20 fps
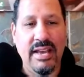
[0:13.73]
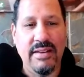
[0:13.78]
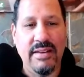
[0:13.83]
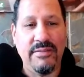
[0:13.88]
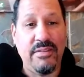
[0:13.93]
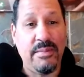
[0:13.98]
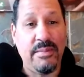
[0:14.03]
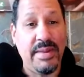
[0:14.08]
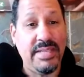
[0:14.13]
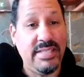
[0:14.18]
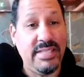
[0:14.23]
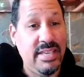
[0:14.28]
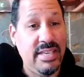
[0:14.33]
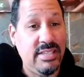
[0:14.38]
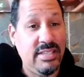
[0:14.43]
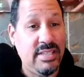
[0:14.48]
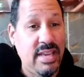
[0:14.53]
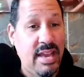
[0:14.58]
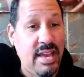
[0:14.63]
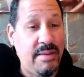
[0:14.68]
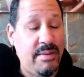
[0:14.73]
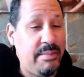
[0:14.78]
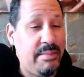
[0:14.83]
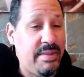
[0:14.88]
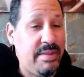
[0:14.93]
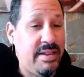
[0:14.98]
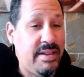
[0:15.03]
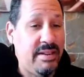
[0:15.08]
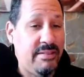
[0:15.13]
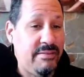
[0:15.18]
For my day job,
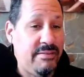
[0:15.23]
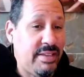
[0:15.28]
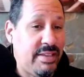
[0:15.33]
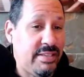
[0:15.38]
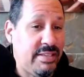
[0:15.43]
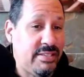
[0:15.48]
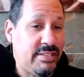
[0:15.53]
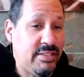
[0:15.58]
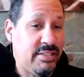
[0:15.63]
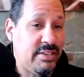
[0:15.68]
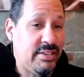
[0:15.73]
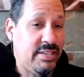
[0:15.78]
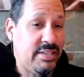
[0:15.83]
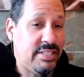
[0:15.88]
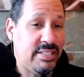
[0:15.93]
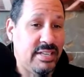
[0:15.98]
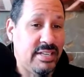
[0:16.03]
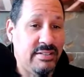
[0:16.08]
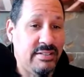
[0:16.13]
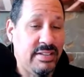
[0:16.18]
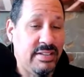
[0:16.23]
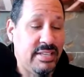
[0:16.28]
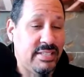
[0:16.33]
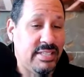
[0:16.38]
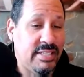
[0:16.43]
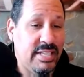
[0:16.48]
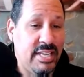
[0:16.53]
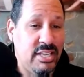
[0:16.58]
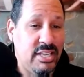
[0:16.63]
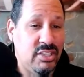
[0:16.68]
I'm an investor as
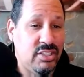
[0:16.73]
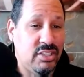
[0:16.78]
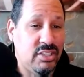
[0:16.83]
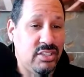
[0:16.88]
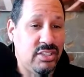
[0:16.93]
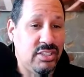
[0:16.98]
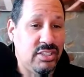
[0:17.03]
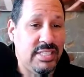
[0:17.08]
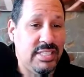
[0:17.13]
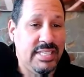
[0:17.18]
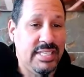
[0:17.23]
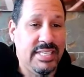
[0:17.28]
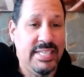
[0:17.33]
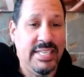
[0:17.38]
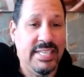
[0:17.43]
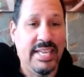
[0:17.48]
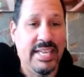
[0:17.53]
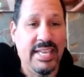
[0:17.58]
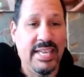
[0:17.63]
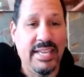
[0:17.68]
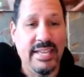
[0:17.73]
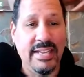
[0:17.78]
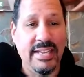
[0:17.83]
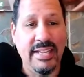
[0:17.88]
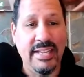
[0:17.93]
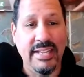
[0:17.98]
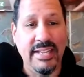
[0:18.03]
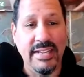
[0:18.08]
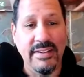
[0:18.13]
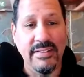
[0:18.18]
an angel and
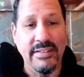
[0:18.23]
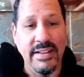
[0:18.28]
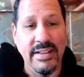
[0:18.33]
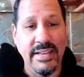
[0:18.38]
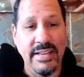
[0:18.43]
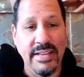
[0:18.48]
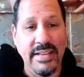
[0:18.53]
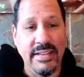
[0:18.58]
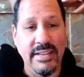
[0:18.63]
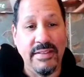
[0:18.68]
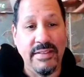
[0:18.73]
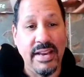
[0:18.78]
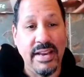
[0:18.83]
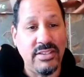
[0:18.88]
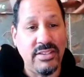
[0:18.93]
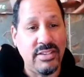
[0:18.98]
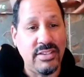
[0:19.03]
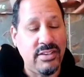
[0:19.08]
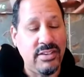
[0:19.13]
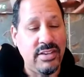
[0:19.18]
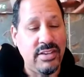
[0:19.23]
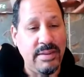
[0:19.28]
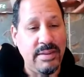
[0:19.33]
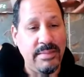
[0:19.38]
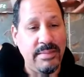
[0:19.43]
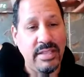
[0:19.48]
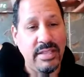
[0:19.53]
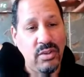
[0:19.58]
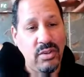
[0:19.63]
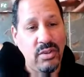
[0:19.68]
an advisor and
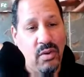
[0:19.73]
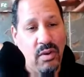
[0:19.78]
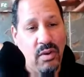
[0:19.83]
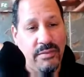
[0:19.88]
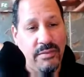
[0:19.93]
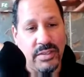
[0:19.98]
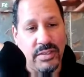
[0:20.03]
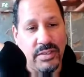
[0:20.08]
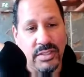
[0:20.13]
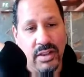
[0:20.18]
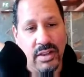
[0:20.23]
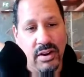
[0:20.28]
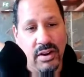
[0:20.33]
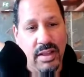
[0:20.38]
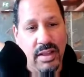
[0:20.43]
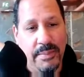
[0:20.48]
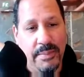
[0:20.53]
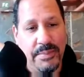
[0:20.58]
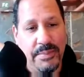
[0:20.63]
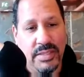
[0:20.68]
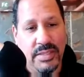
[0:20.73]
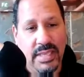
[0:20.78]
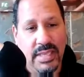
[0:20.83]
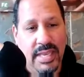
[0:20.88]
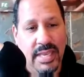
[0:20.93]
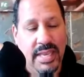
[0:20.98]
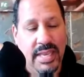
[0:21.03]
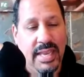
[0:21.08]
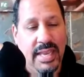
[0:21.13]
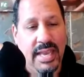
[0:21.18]
mentor for startups.
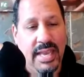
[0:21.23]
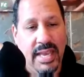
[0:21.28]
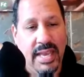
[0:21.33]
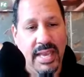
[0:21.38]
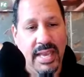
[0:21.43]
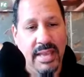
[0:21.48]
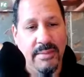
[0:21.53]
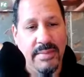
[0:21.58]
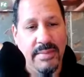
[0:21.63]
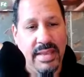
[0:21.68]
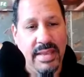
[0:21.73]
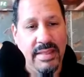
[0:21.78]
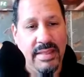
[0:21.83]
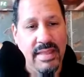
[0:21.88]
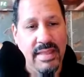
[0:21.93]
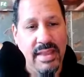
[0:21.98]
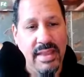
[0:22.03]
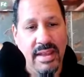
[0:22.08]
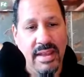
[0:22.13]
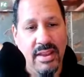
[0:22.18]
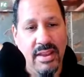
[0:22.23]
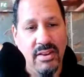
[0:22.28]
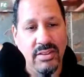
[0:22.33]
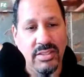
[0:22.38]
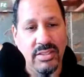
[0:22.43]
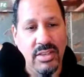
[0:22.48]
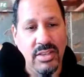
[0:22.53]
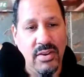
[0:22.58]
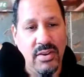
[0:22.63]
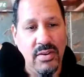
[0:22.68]
And then I
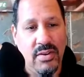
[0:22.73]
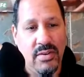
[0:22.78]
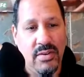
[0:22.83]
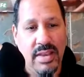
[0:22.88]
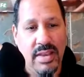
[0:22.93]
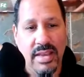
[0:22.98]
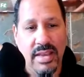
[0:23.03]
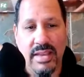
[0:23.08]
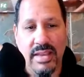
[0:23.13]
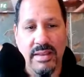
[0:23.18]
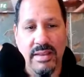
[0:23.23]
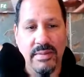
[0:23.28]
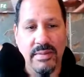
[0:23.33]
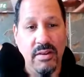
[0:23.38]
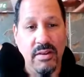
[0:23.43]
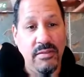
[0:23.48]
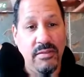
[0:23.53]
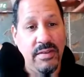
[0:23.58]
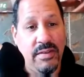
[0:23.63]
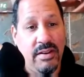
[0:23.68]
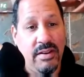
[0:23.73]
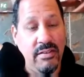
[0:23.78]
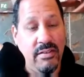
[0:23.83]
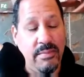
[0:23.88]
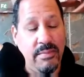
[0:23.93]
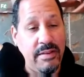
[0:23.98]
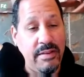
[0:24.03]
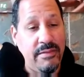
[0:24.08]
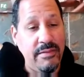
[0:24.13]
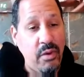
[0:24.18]
also am co-founder
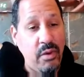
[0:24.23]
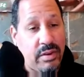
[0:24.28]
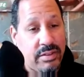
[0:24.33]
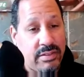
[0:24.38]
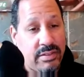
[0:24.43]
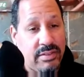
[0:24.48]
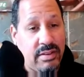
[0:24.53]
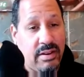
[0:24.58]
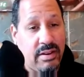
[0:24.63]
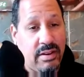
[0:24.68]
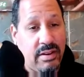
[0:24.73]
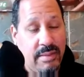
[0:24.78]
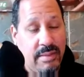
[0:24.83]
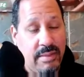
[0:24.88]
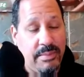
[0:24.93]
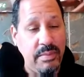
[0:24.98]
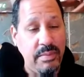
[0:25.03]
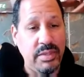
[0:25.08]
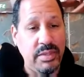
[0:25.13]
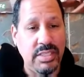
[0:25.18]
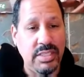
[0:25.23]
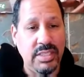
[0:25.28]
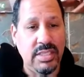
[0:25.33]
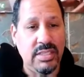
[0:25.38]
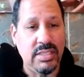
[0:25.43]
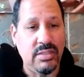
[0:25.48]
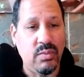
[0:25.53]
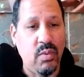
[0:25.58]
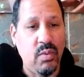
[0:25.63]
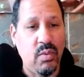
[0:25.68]
of my fourth startup, which
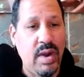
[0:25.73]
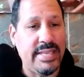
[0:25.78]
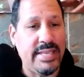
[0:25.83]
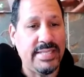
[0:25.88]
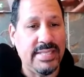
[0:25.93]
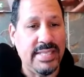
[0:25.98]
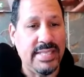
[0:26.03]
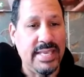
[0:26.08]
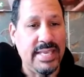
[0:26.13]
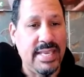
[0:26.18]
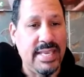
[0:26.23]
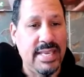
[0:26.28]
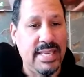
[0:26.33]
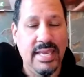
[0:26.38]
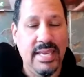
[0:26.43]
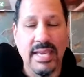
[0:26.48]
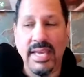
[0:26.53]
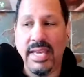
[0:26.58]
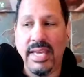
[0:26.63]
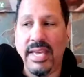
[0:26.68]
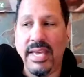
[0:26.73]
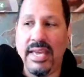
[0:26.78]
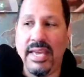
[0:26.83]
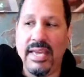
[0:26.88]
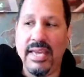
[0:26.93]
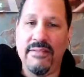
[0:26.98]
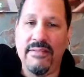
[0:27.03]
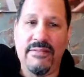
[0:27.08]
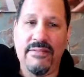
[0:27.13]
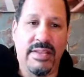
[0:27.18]
is Wisely,
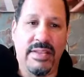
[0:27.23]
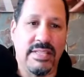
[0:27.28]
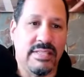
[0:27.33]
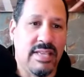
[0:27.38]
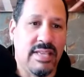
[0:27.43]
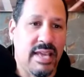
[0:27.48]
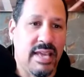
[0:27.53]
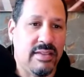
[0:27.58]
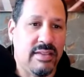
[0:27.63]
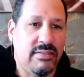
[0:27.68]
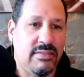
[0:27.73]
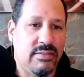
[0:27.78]
a fintech